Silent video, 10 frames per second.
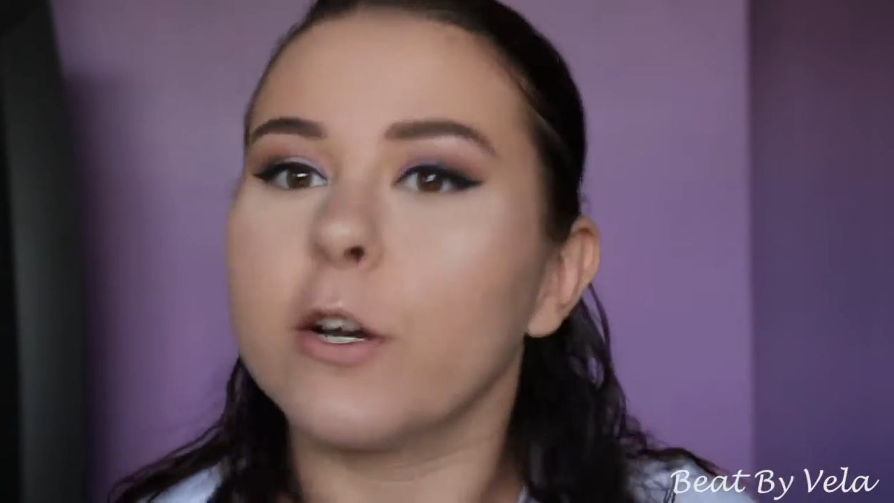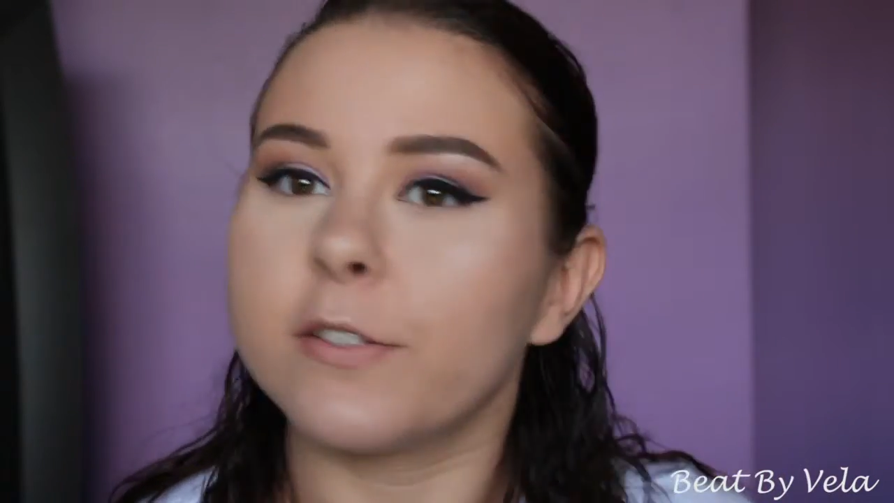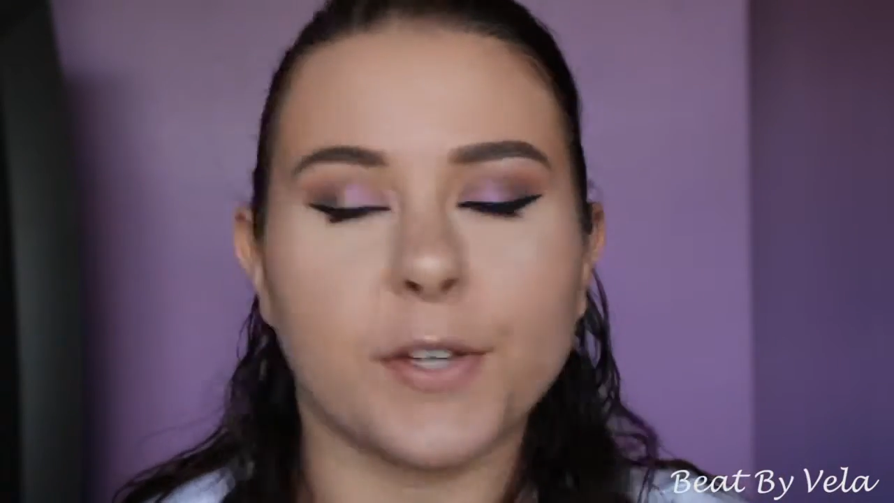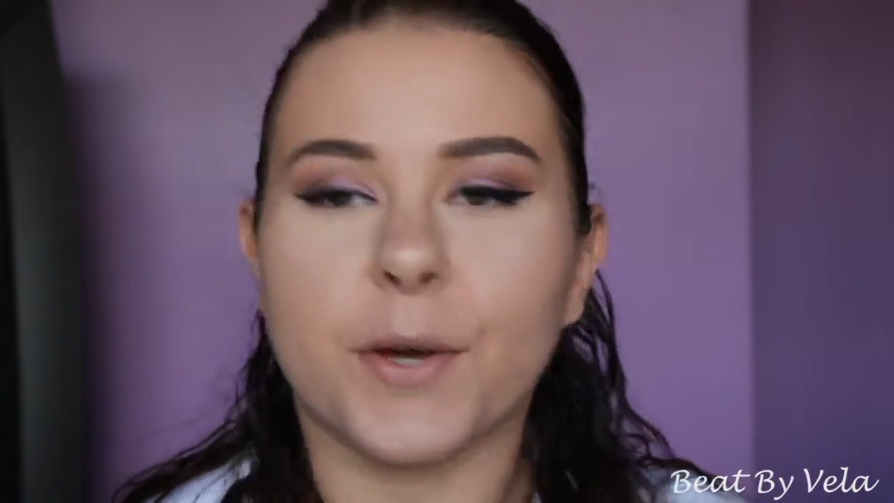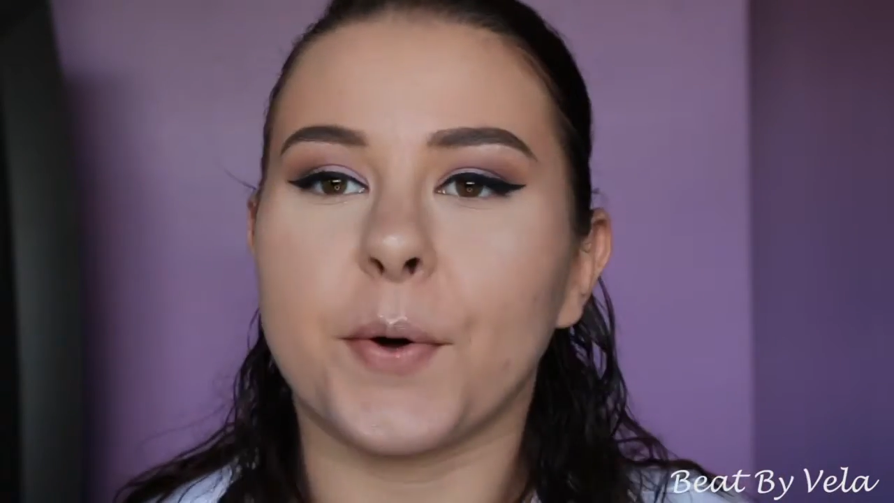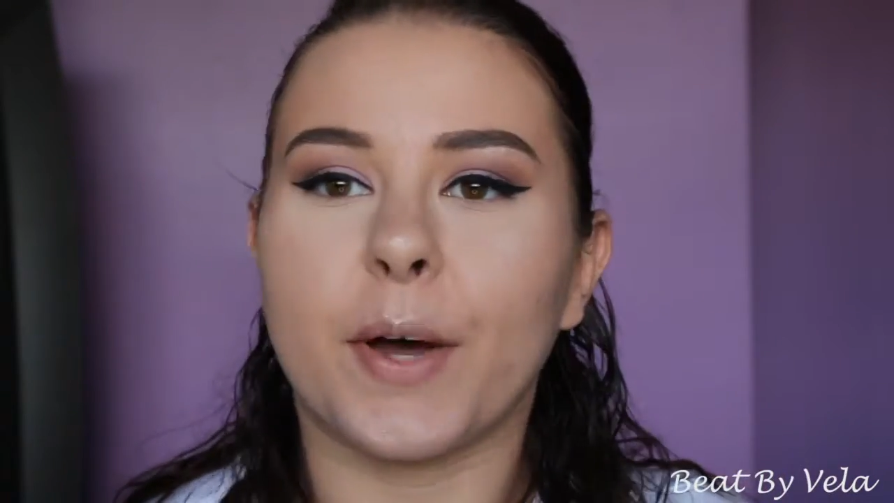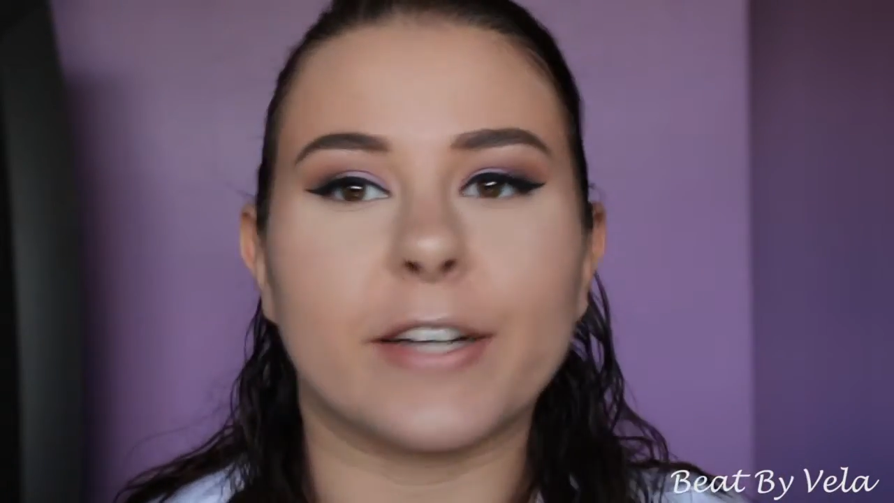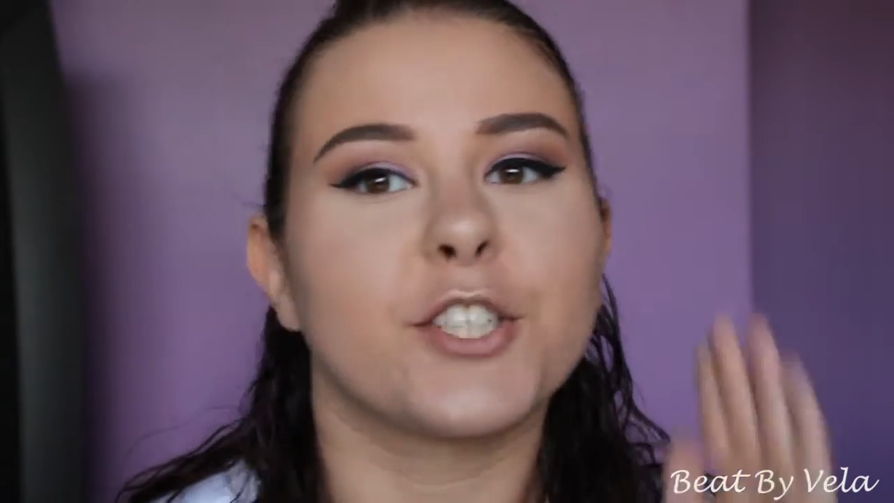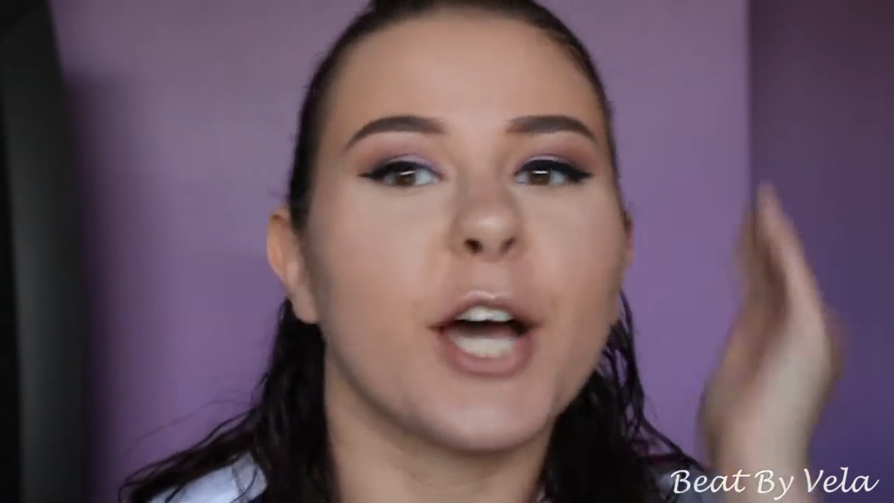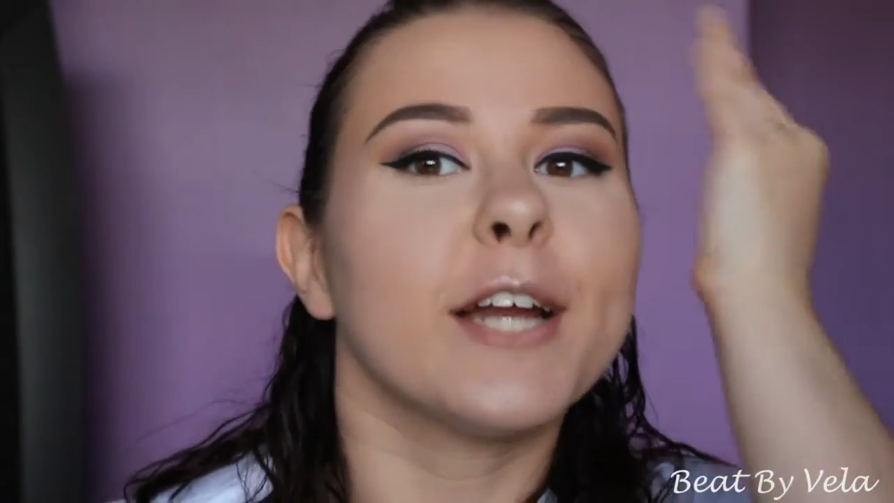So
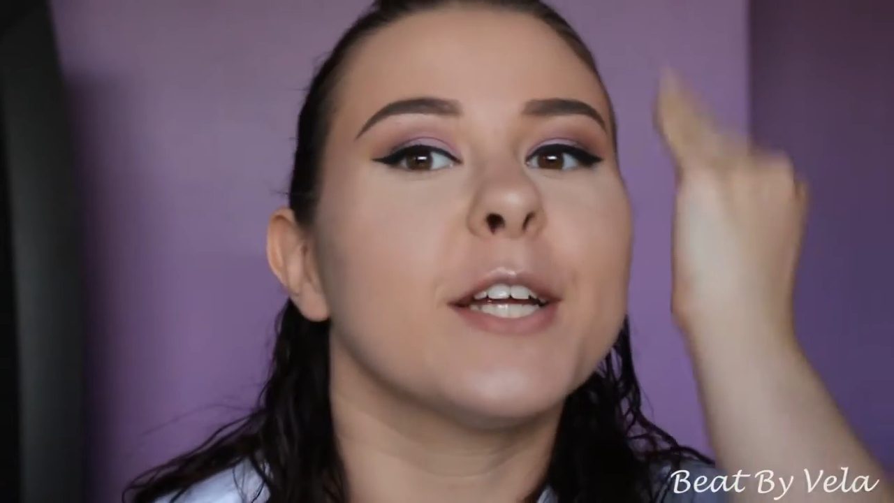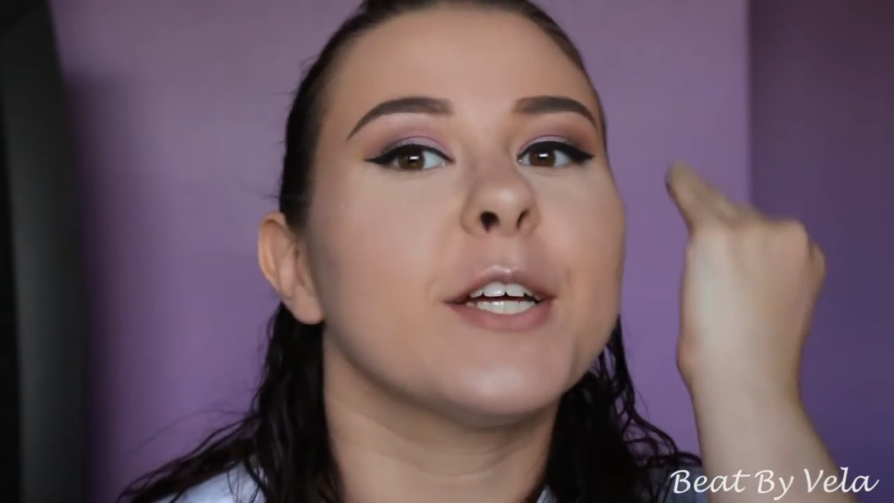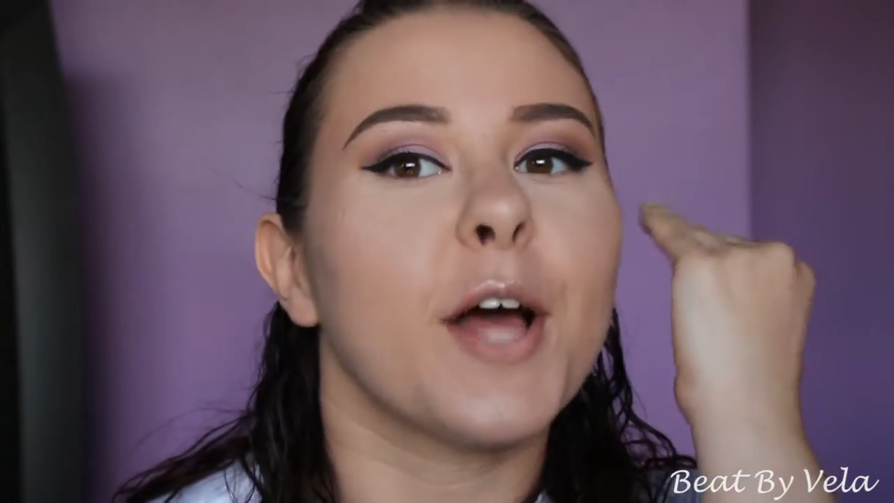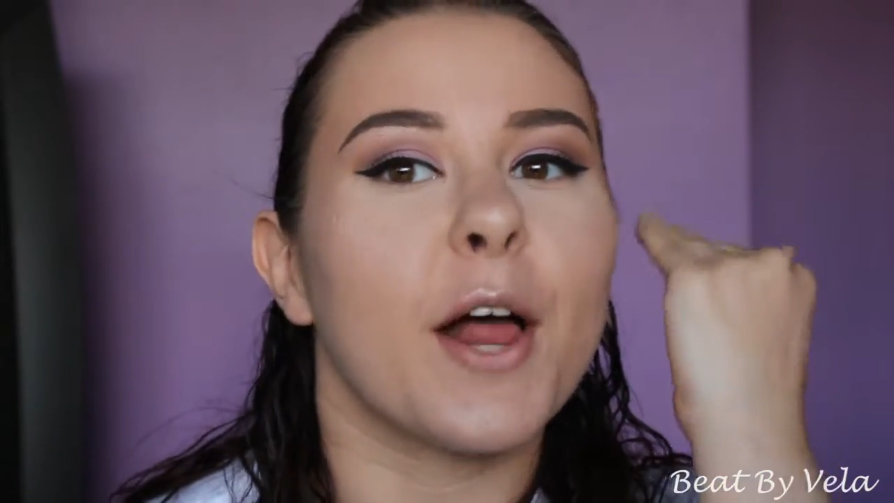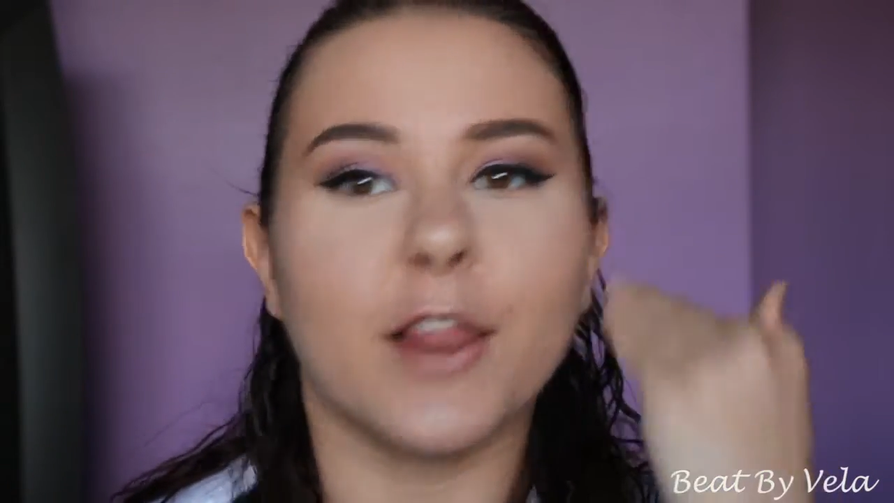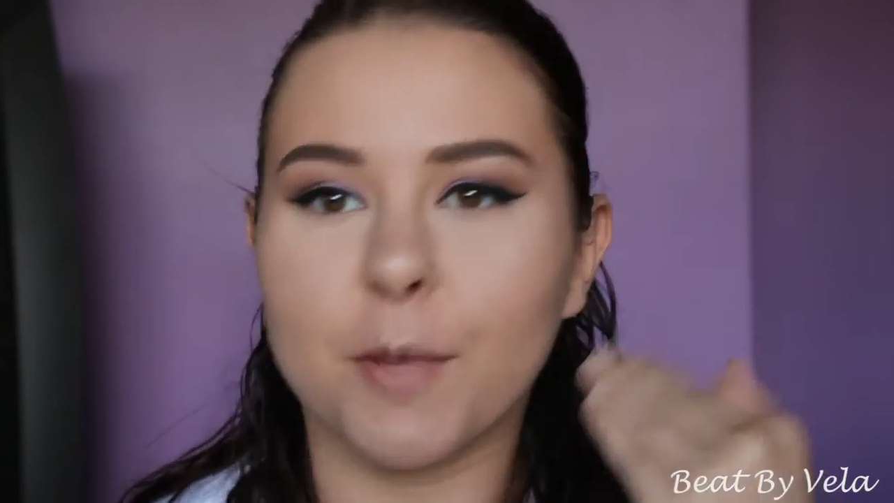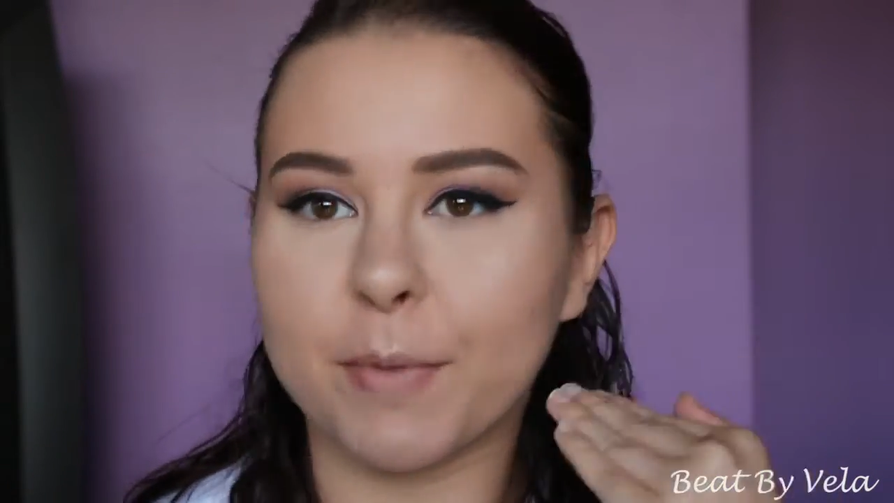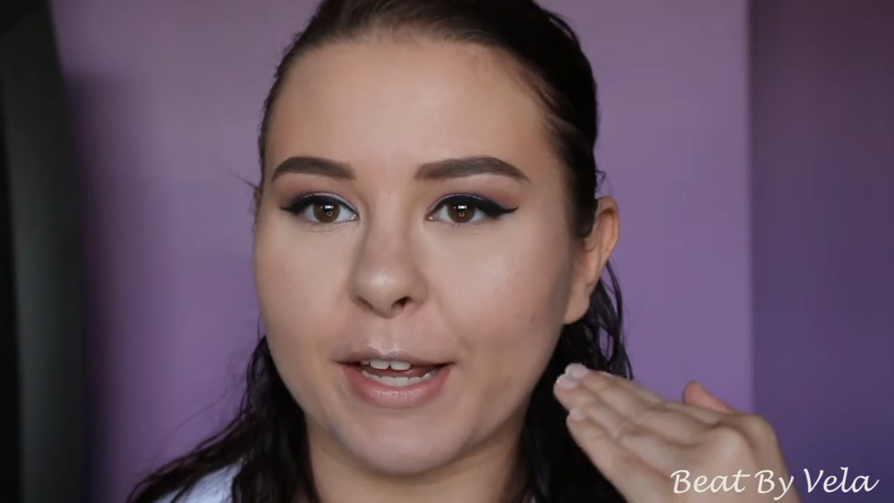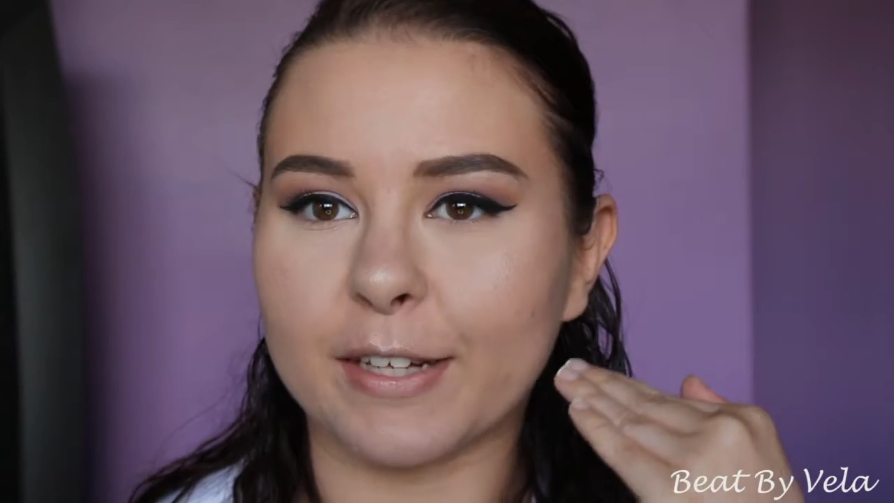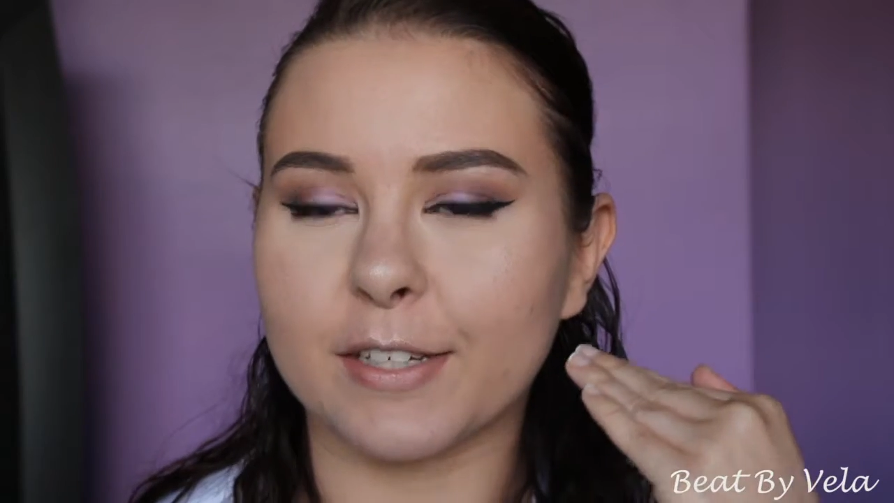I try to
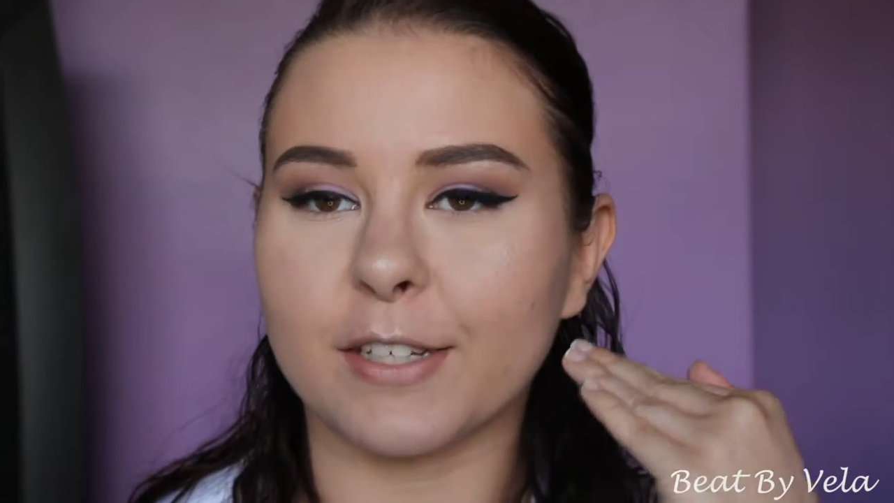eliminate